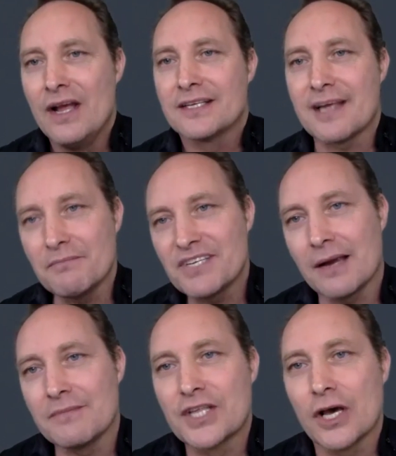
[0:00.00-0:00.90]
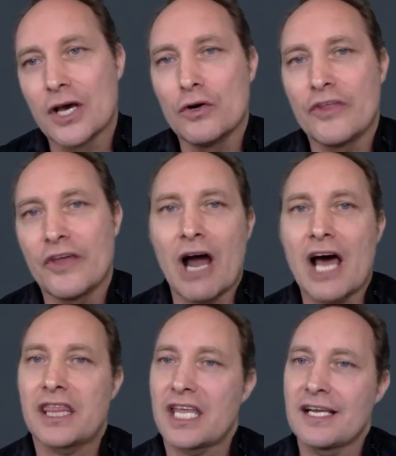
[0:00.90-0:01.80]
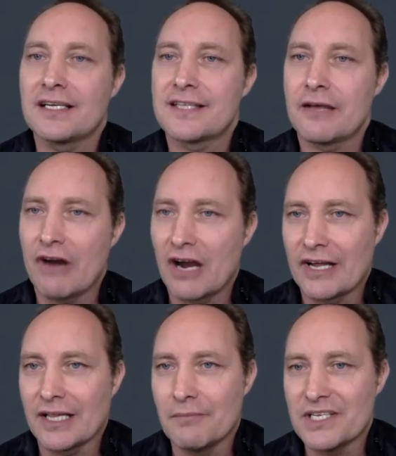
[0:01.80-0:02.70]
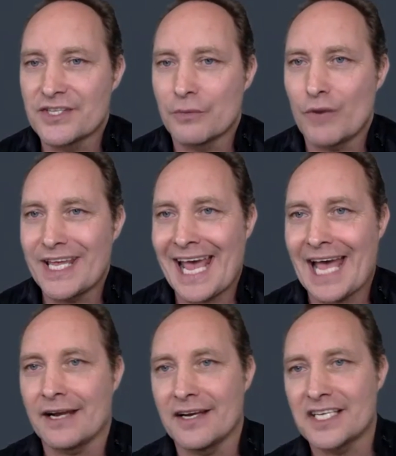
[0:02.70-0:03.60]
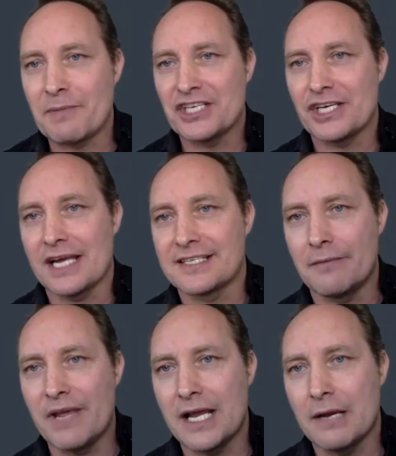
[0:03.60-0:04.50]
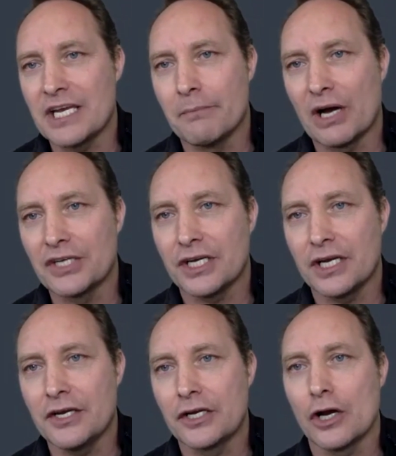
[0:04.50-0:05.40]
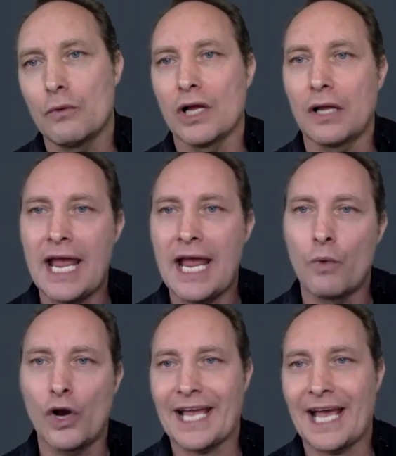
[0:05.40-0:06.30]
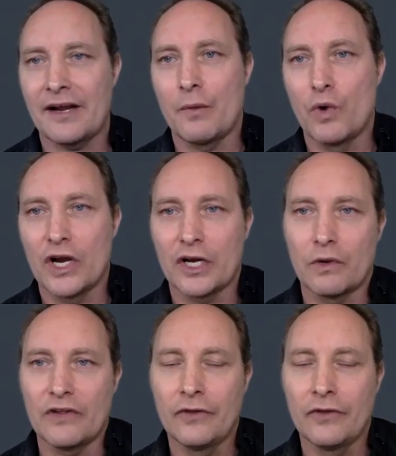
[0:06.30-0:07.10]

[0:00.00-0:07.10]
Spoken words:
Sometimes though, there are elements that we can, and especially SME, when you budget and you go, well, hey, what can I work with?